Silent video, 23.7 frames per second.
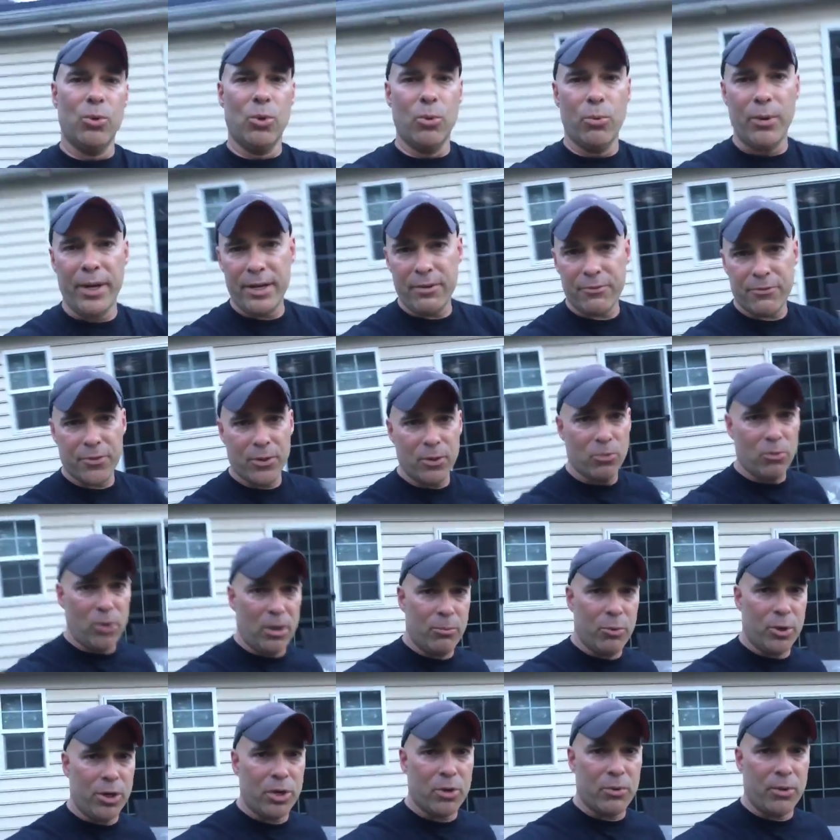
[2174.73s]
We'll wait for
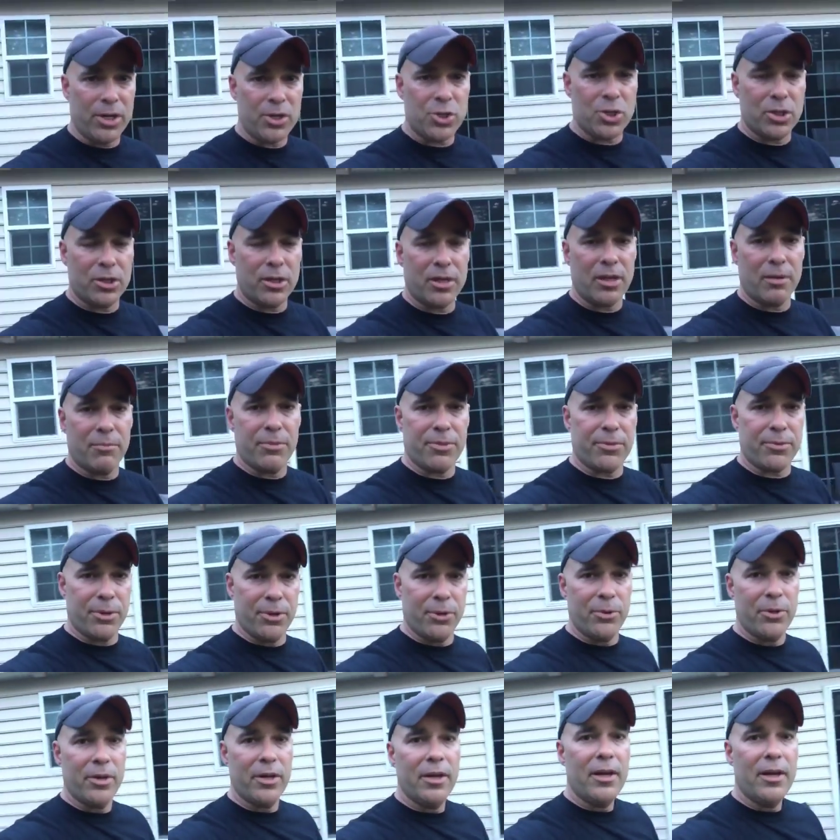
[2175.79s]
one more question to come
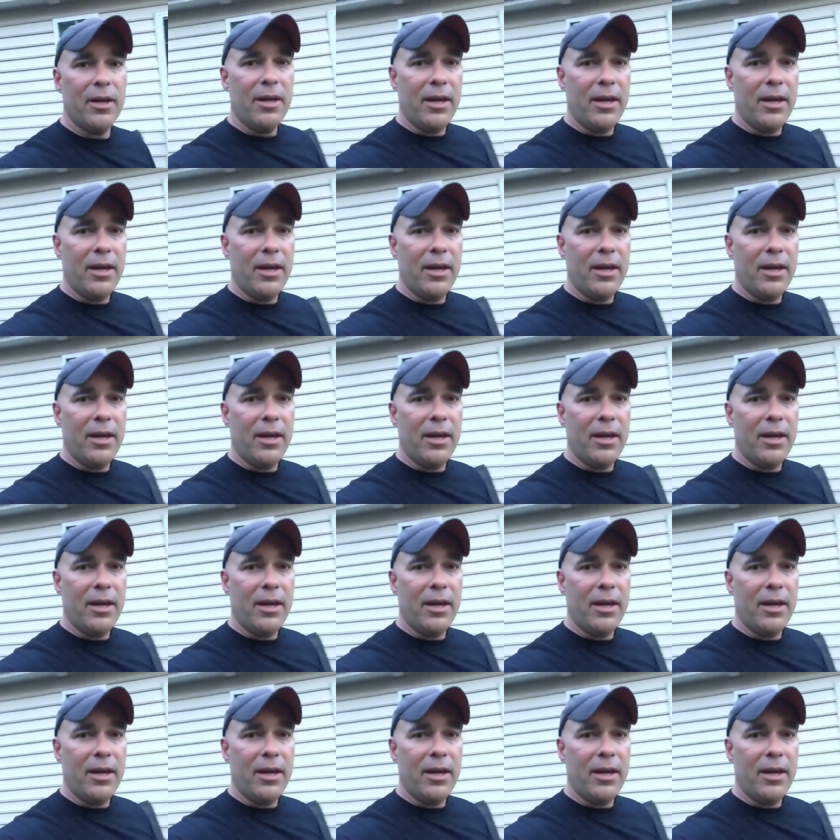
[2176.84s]
through.